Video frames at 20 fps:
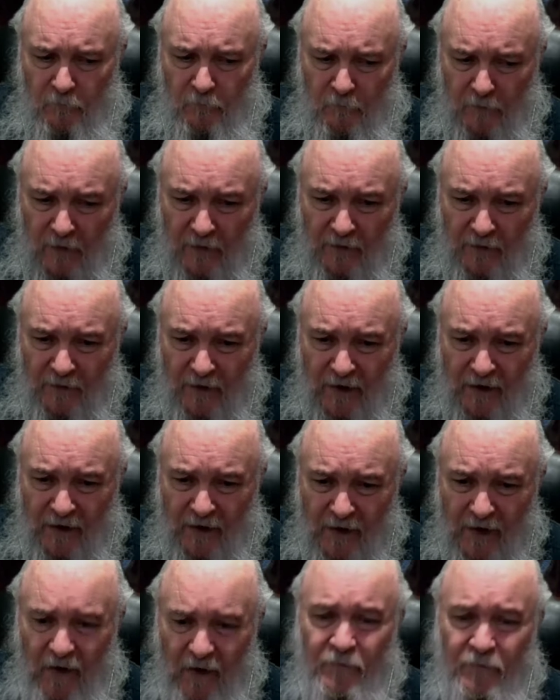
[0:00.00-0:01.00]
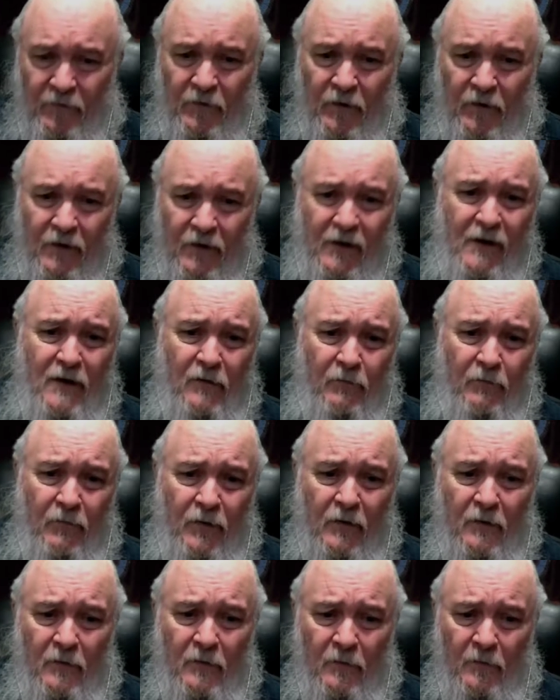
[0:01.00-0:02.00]
But I have to keep
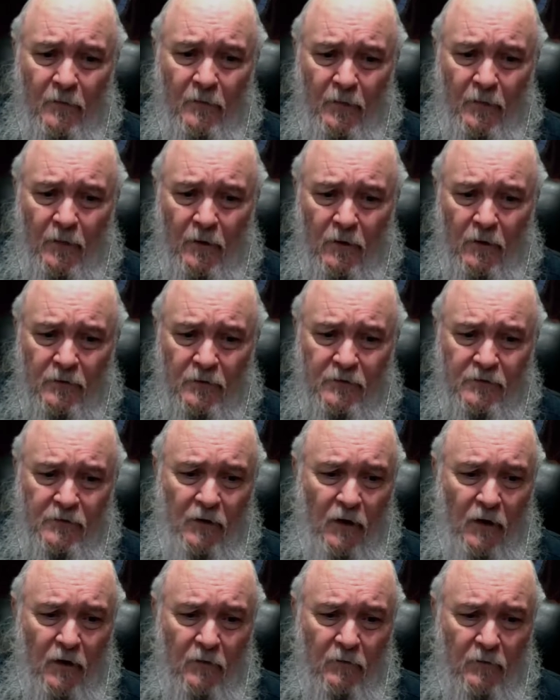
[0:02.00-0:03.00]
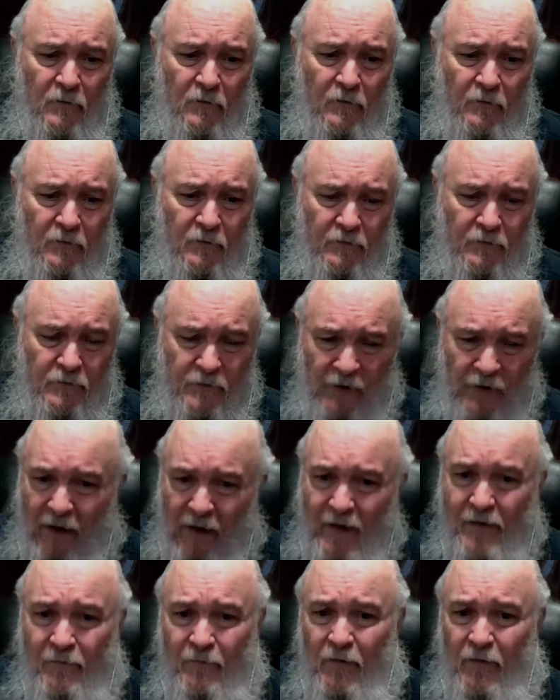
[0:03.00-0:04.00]
some
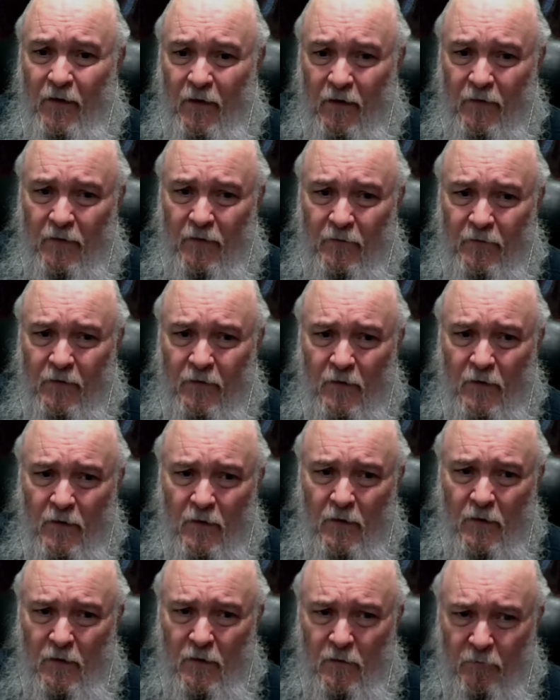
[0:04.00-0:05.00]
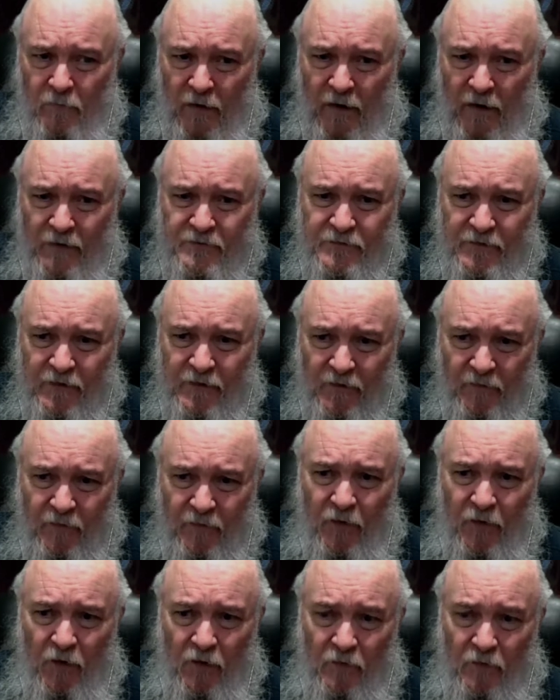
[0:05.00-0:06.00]
type of positive
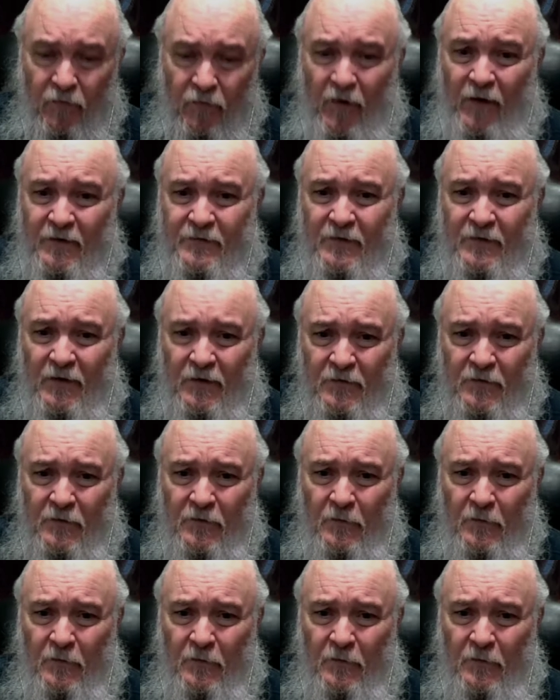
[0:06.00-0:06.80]
thought process.